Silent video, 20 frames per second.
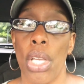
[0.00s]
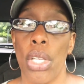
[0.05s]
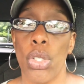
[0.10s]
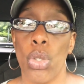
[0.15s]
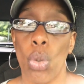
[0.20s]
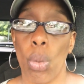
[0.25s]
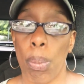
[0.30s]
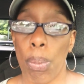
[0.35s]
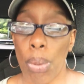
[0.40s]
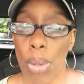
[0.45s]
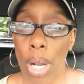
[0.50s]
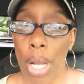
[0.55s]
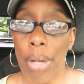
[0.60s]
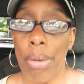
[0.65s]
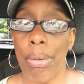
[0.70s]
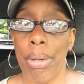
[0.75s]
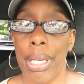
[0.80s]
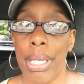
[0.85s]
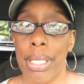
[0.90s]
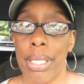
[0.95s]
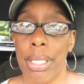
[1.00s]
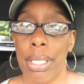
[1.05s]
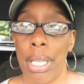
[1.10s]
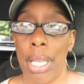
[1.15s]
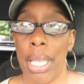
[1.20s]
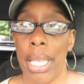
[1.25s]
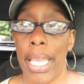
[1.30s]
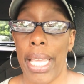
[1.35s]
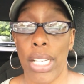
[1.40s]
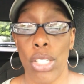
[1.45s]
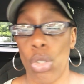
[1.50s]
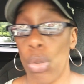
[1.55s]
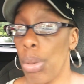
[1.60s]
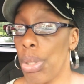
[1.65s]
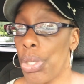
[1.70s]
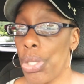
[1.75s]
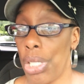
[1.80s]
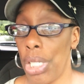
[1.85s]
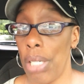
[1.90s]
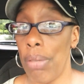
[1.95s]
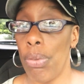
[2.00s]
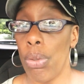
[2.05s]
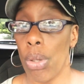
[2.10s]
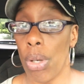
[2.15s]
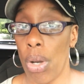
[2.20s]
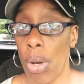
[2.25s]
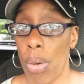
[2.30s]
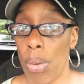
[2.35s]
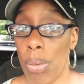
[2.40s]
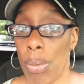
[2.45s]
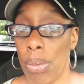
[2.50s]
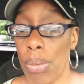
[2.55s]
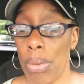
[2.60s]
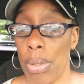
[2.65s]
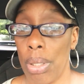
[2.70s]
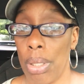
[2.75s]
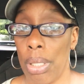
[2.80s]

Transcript: your progress as you achieve your goal.